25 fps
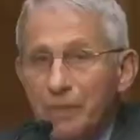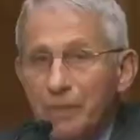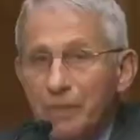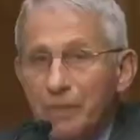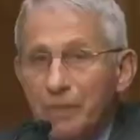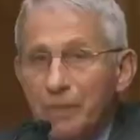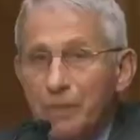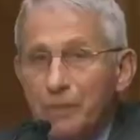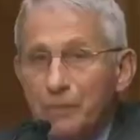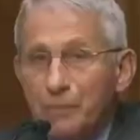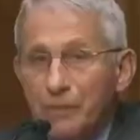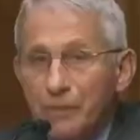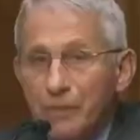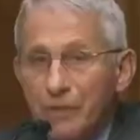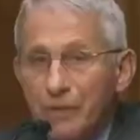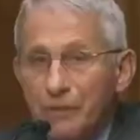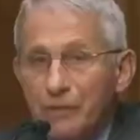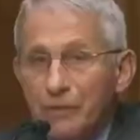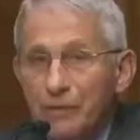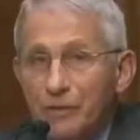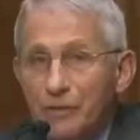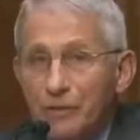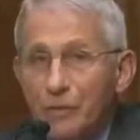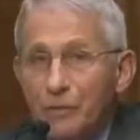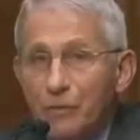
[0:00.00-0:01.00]
me
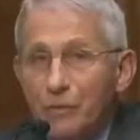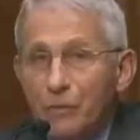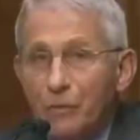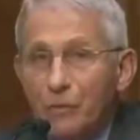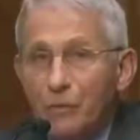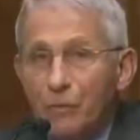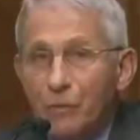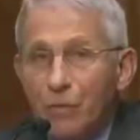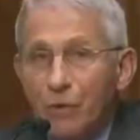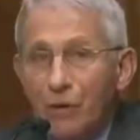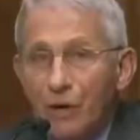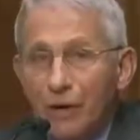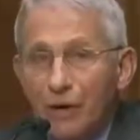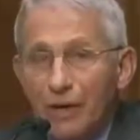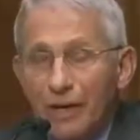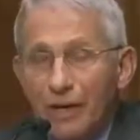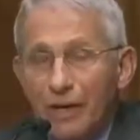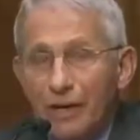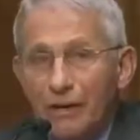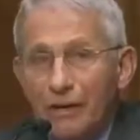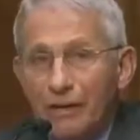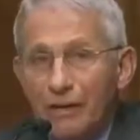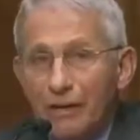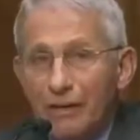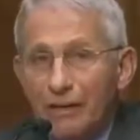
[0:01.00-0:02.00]
explain to you
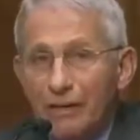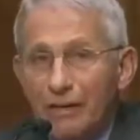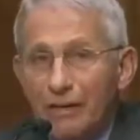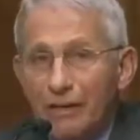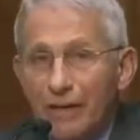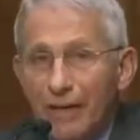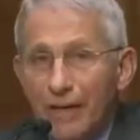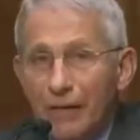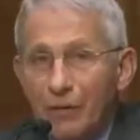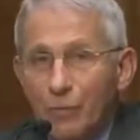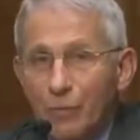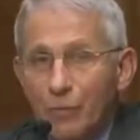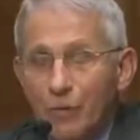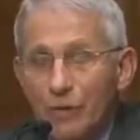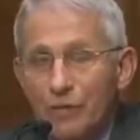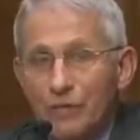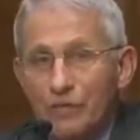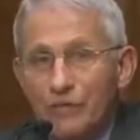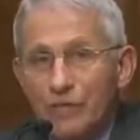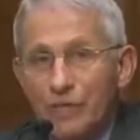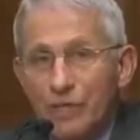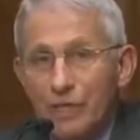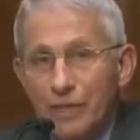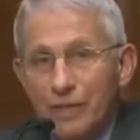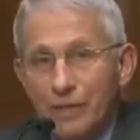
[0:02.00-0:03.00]
why that
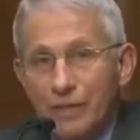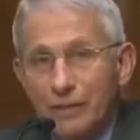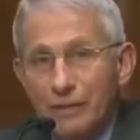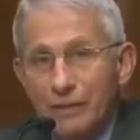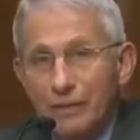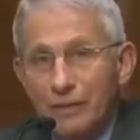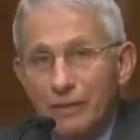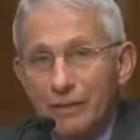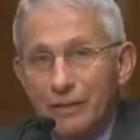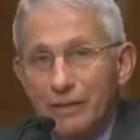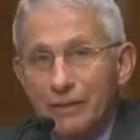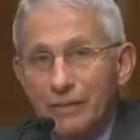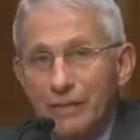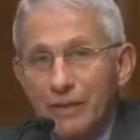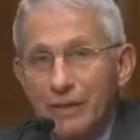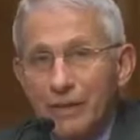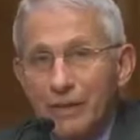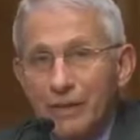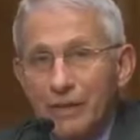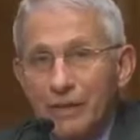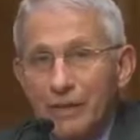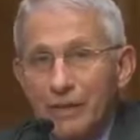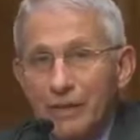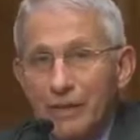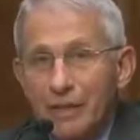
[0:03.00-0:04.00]
was done.
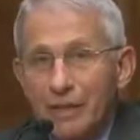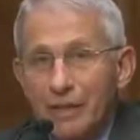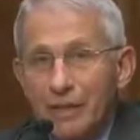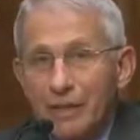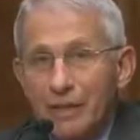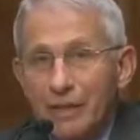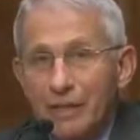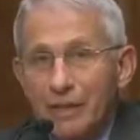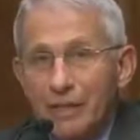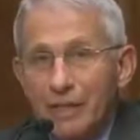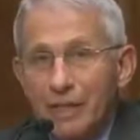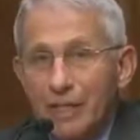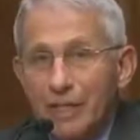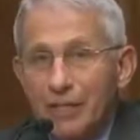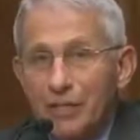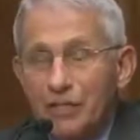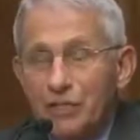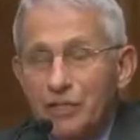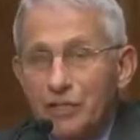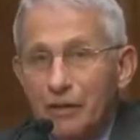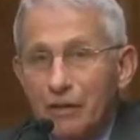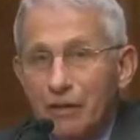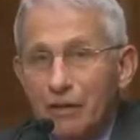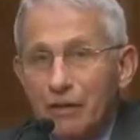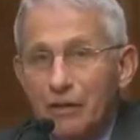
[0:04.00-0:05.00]
The
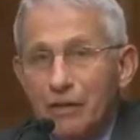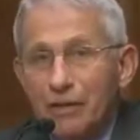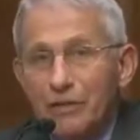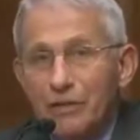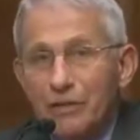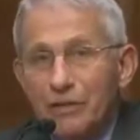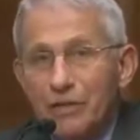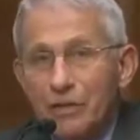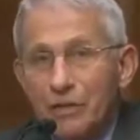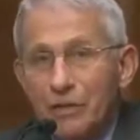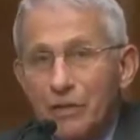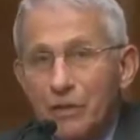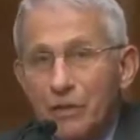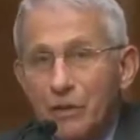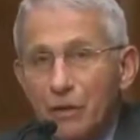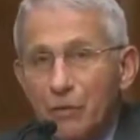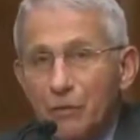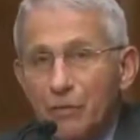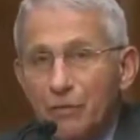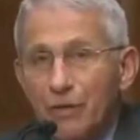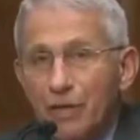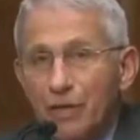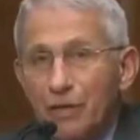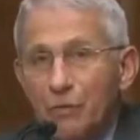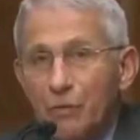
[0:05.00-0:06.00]

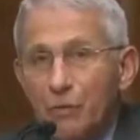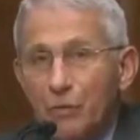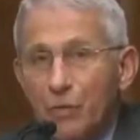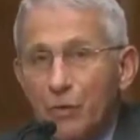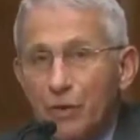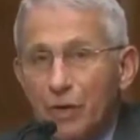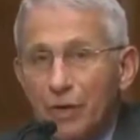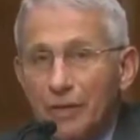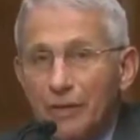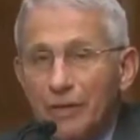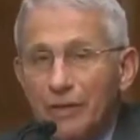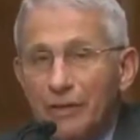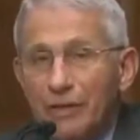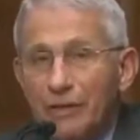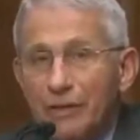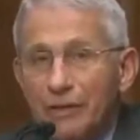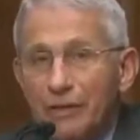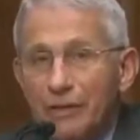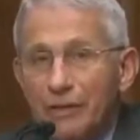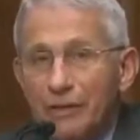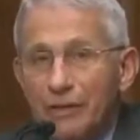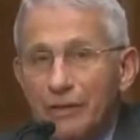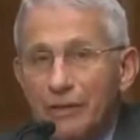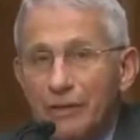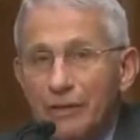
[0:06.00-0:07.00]
SARS-CoV-1
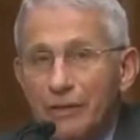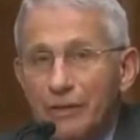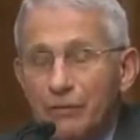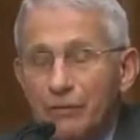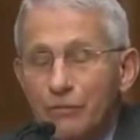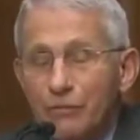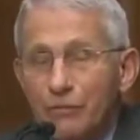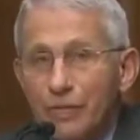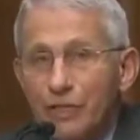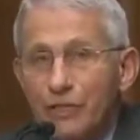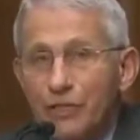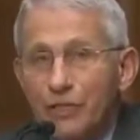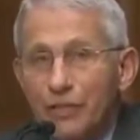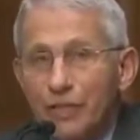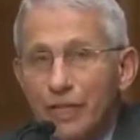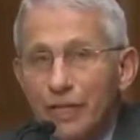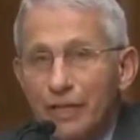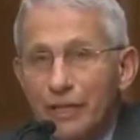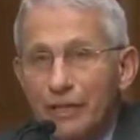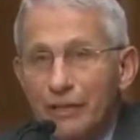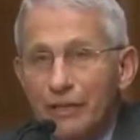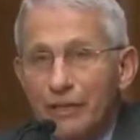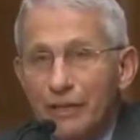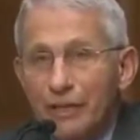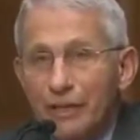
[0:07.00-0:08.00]

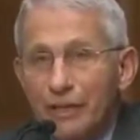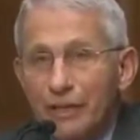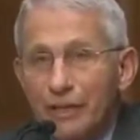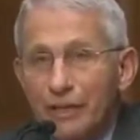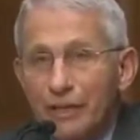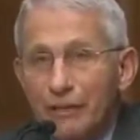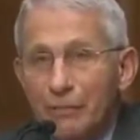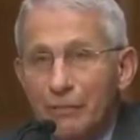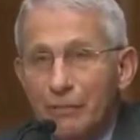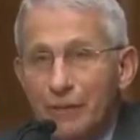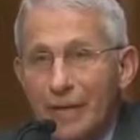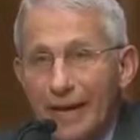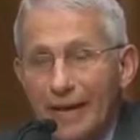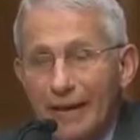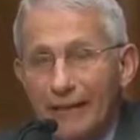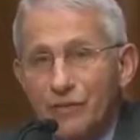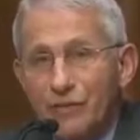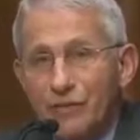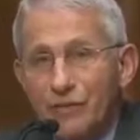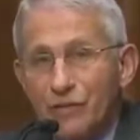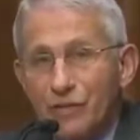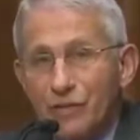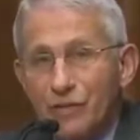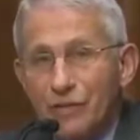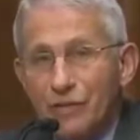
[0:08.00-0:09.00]
originated in
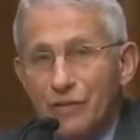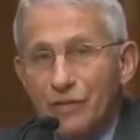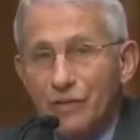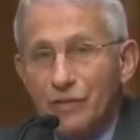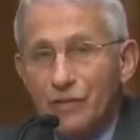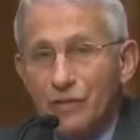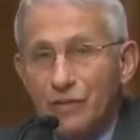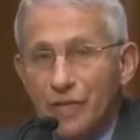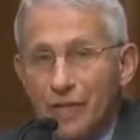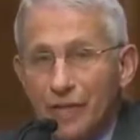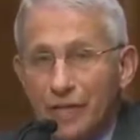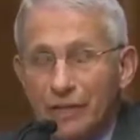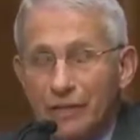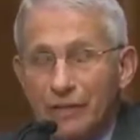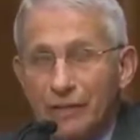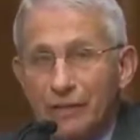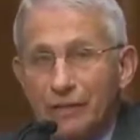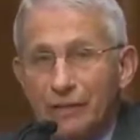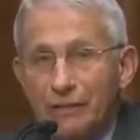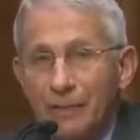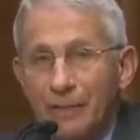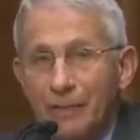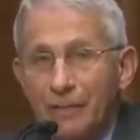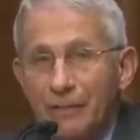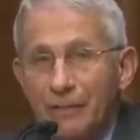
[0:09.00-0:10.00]
bats in China.